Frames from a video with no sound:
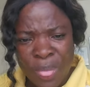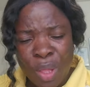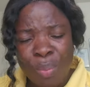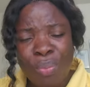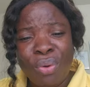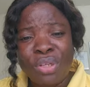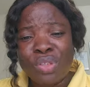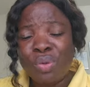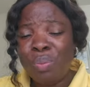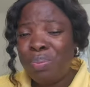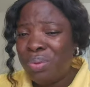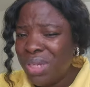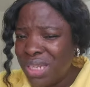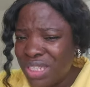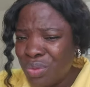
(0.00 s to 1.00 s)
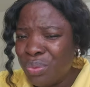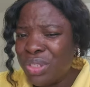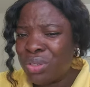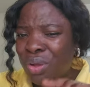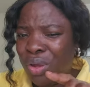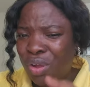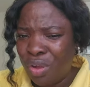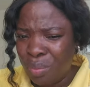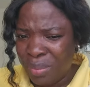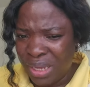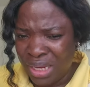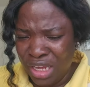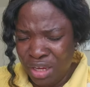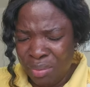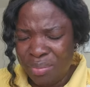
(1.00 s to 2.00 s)
Pursue peace with all men,
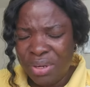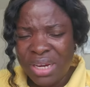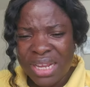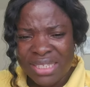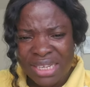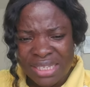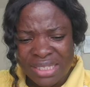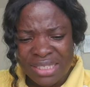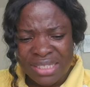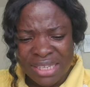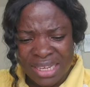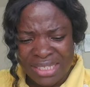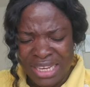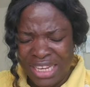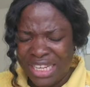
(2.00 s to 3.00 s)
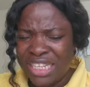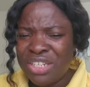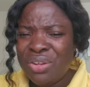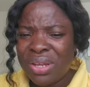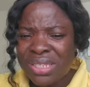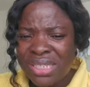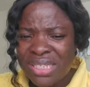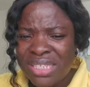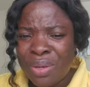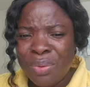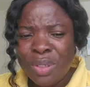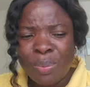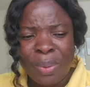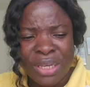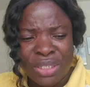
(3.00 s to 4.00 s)
brothers and sisters. It doesn't say
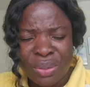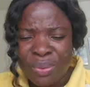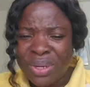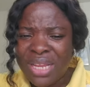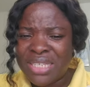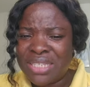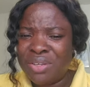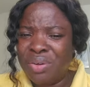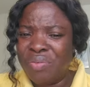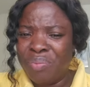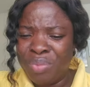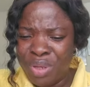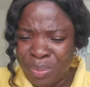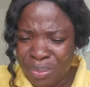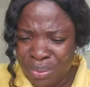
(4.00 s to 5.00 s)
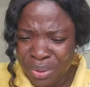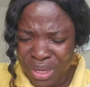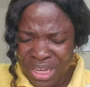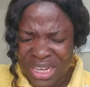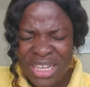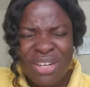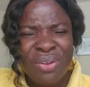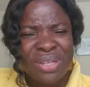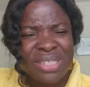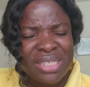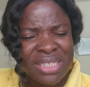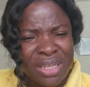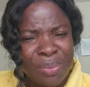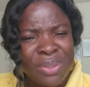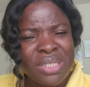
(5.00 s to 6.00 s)
with particular set of people, it doesn't
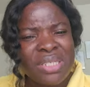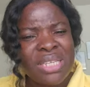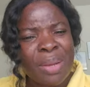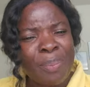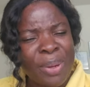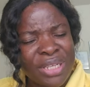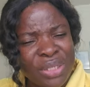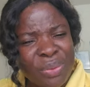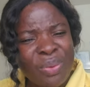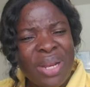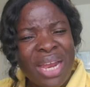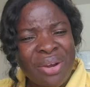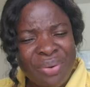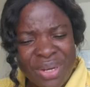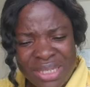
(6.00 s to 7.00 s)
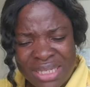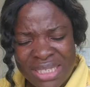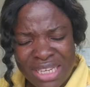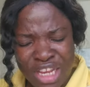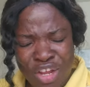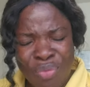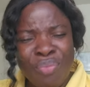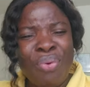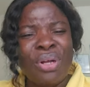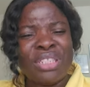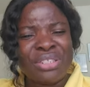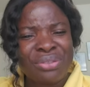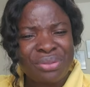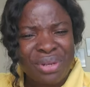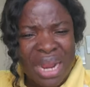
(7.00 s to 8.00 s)
say with particular races, but
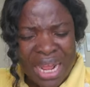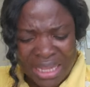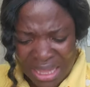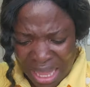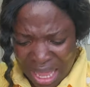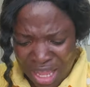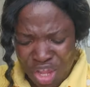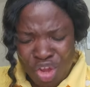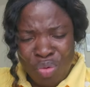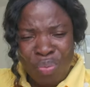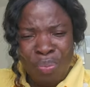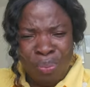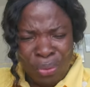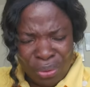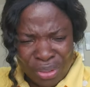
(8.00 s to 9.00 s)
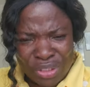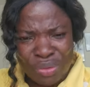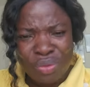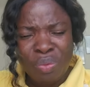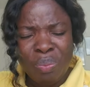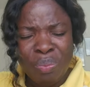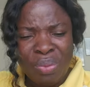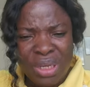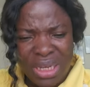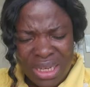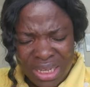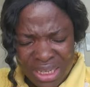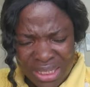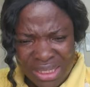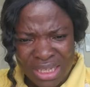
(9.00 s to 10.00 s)
rather pursue
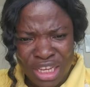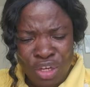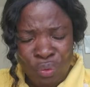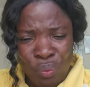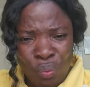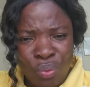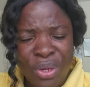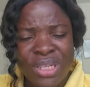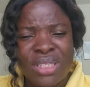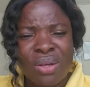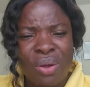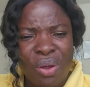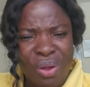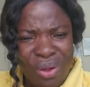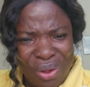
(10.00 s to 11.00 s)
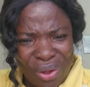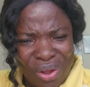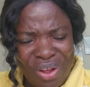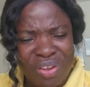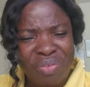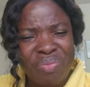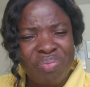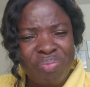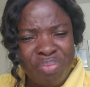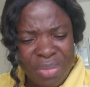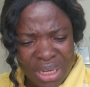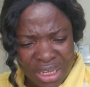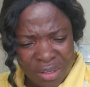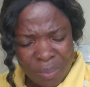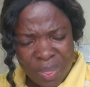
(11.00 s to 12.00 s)
peace with all
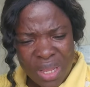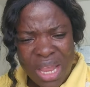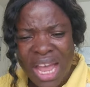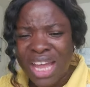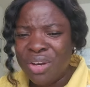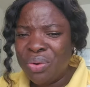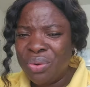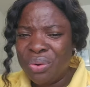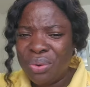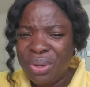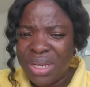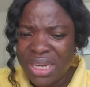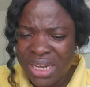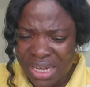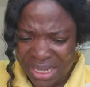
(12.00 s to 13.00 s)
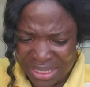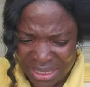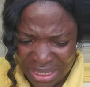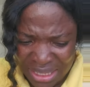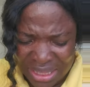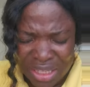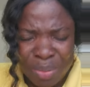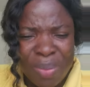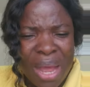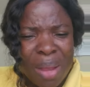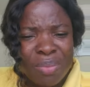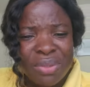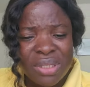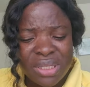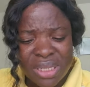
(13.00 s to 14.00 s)
men and holiness. The
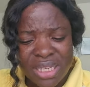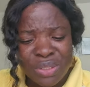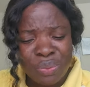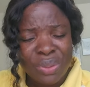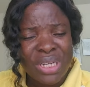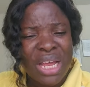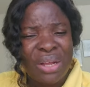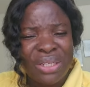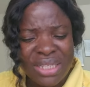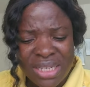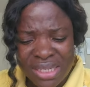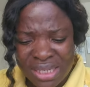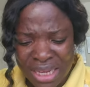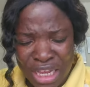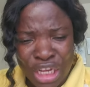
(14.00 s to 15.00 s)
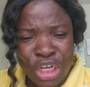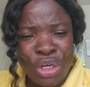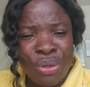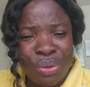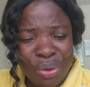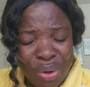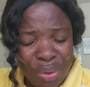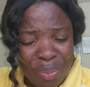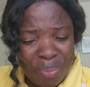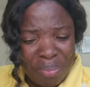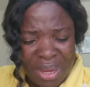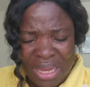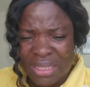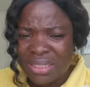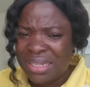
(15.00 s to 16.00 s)
Bible says, without this, no
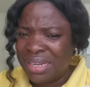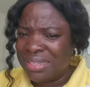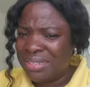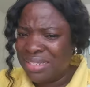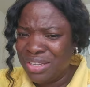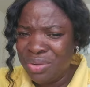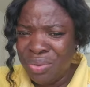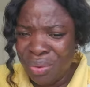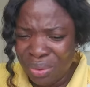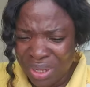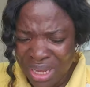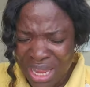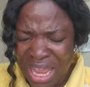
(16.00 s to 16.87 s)
man shall see God.